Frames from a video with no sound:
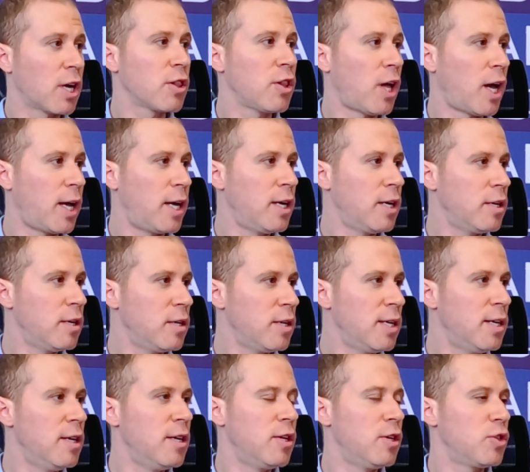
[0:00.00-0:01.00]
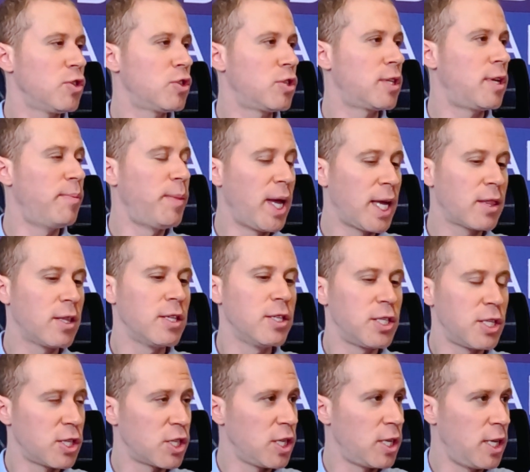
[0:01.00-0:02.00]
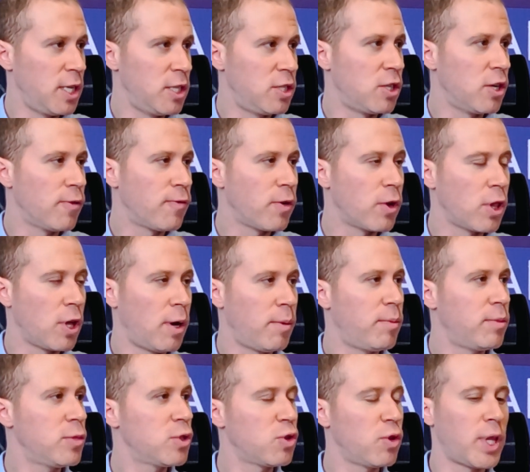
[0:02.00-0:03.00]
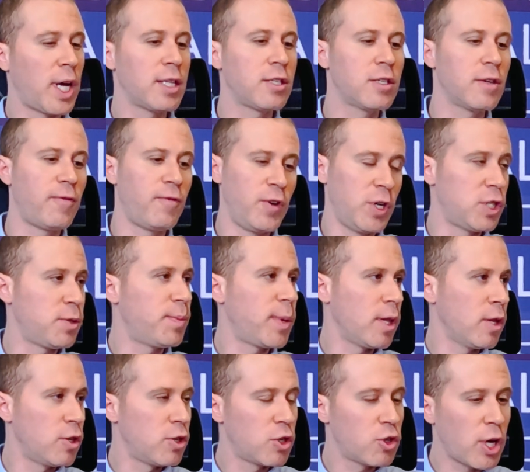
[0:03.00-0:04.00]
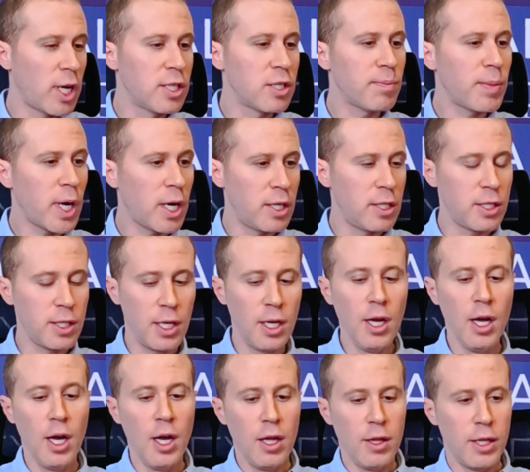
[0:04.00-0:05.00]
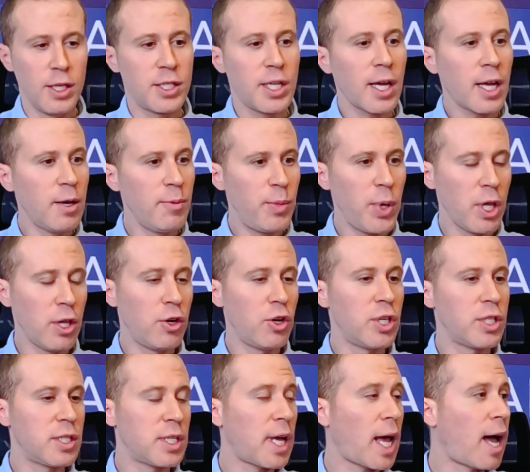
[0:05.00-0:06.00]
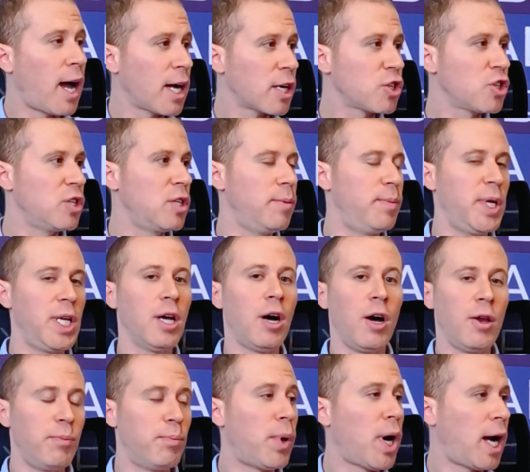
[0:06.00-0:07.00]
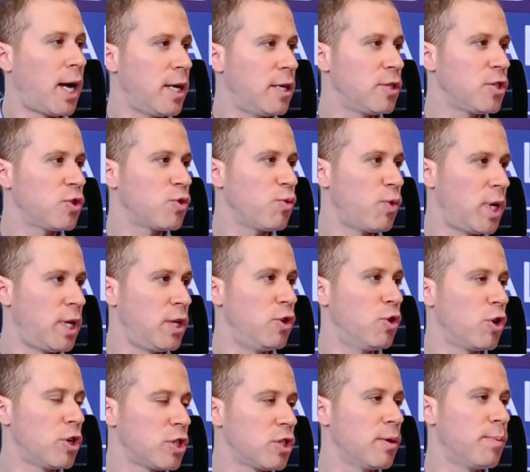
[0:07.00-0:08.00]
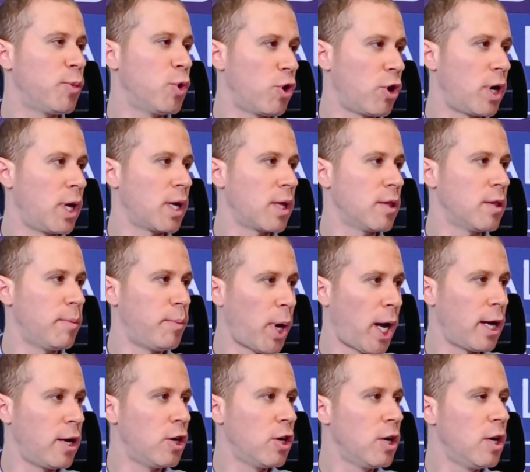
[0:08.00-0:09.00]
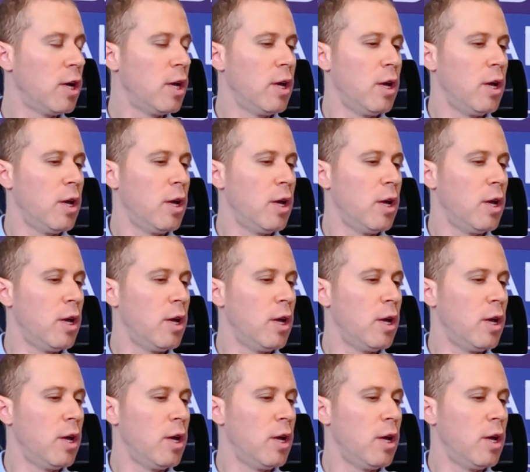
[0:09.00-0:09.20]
the client to make the decision easier for them. So that's the first pillar, transparency. The second pillar is to actually be unbiased when you're supporting the buyer.